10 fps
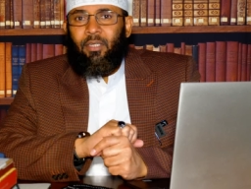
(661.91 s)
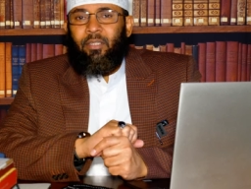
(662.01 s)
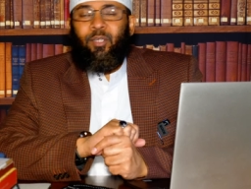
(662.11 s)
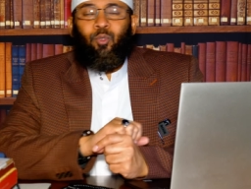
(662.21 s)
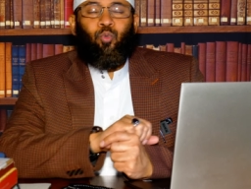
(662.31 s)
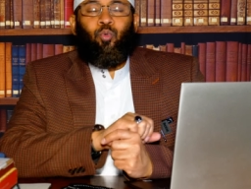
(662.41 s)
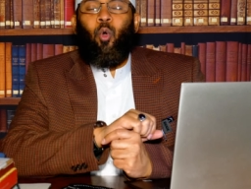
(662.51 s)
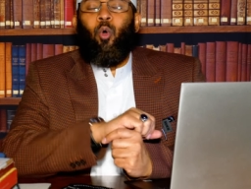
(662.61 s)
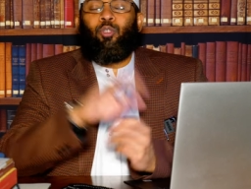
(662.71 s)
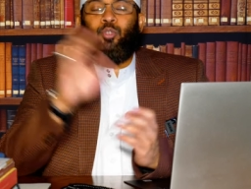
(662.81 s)
They do
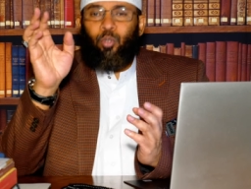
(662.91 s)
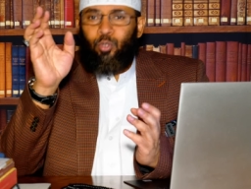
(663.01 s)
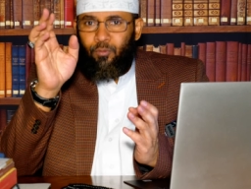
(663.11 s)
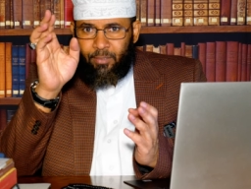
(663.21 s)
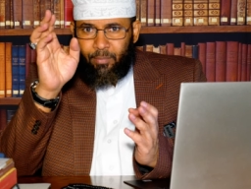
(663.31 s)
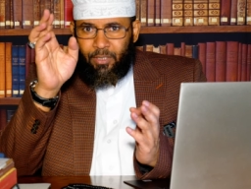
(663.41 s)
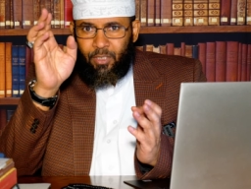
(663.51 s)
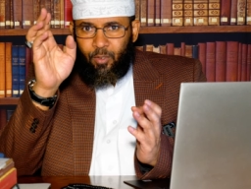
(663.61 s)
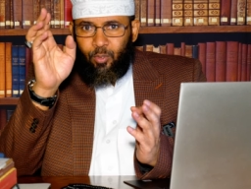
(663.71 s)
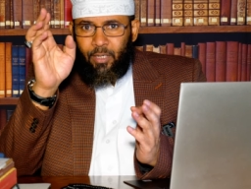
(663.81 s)
all sorts of
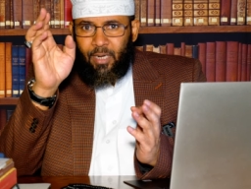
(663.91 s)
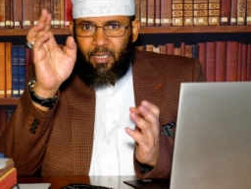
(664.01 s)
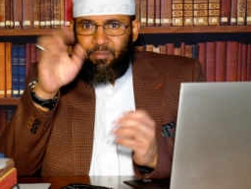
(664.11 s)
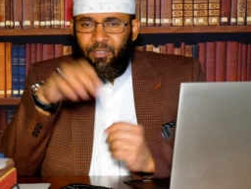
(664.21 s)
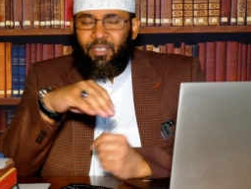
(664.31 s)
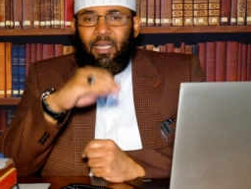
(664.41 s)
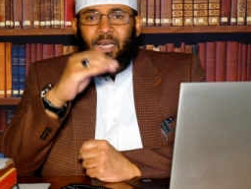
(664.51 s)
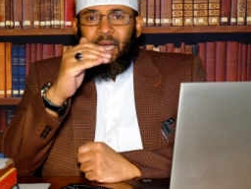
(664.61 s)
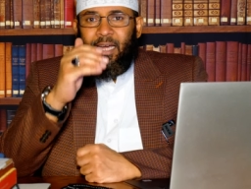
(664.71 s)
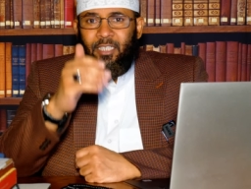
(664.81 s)
magic on the catfish.
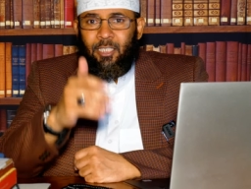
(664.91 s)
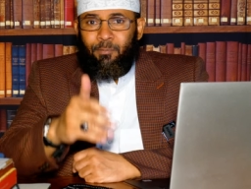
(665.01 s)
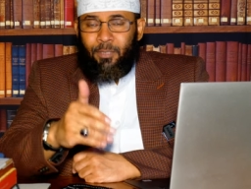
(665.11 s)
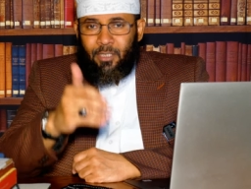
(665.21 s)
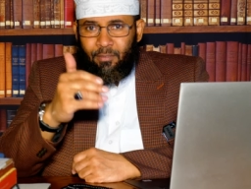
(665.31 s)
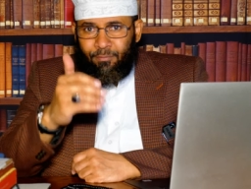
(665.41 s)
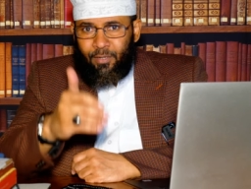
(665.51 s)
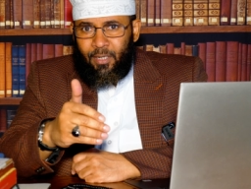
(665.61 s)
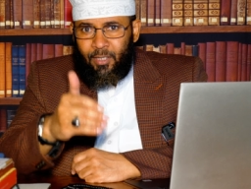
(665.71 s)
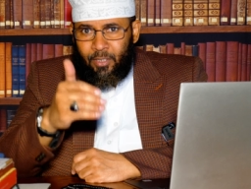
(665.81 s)
And
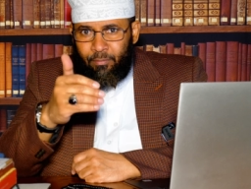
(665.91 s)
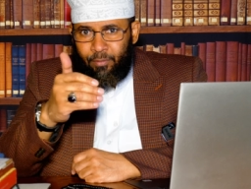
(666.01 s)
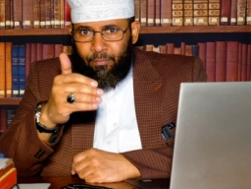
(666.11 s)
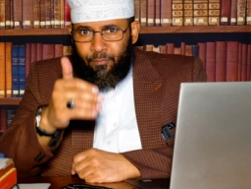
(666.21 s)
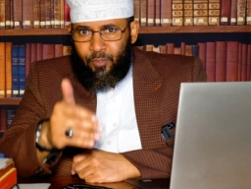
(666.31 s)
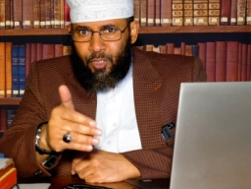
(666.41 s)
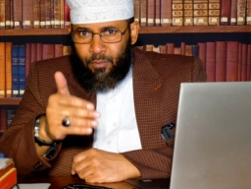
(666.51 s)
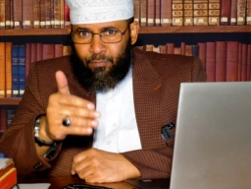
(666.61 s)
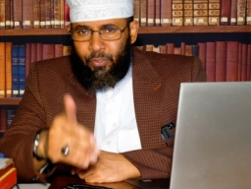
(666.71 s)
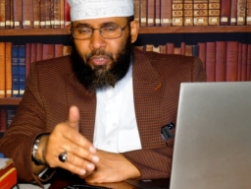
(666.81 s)
specifically the, this
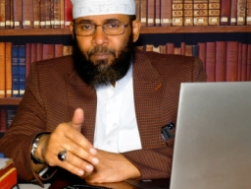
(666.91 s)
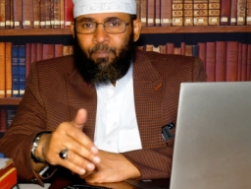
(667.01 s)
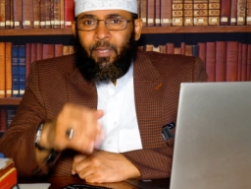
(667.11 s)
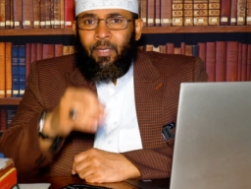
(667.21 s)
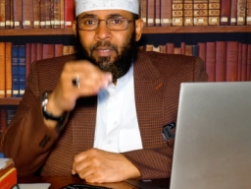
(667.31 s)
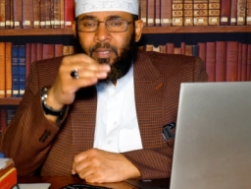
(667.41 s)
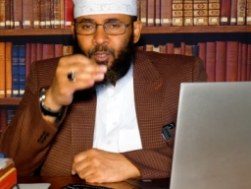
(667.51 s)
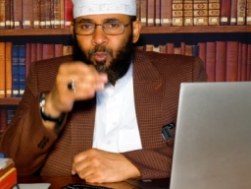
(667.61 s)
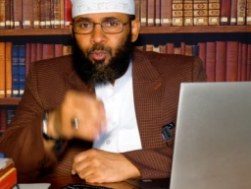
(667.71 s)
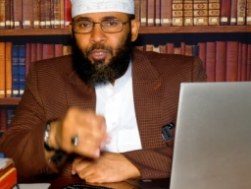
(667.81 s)
fish, they
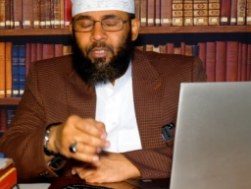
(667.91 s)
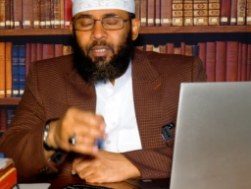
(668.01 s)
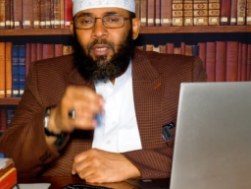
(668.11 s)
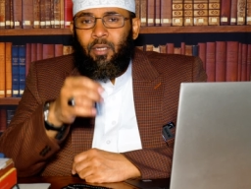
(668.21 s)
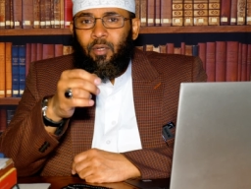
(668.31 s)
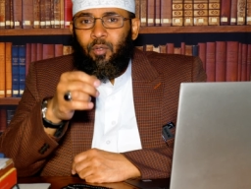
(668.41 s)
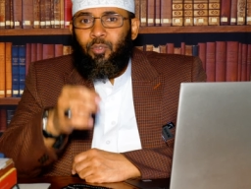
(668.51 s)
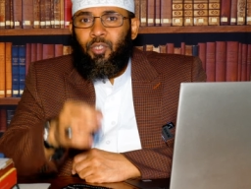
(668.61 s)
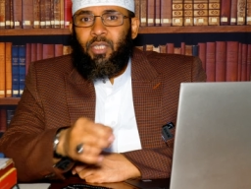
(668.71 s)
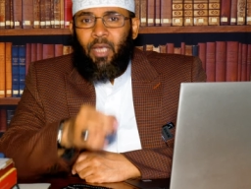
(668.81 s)
use it on
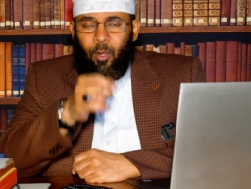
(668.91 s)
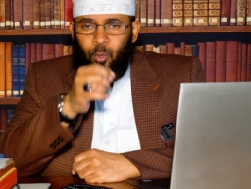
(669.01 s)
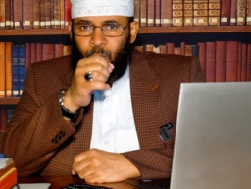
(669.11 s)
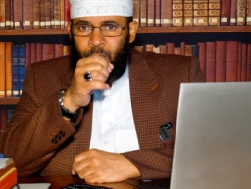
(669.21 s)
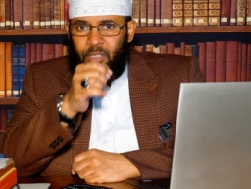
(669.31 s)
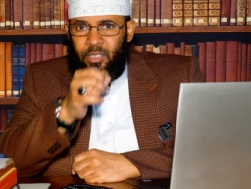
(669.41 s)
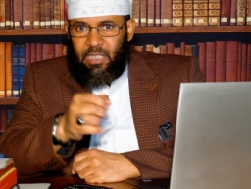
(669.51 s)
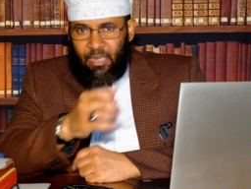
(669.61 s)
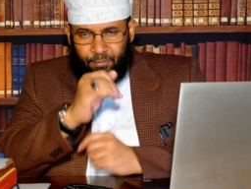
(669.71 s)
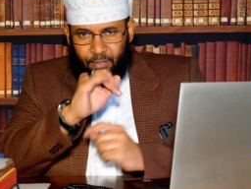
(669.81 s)
sihr
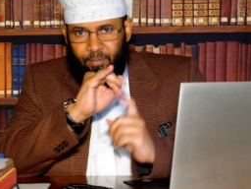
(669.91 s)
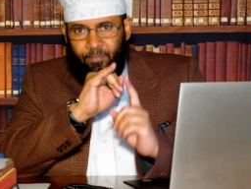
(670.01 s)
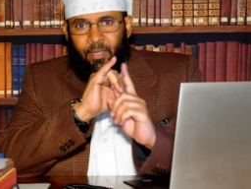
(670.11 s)
sufli.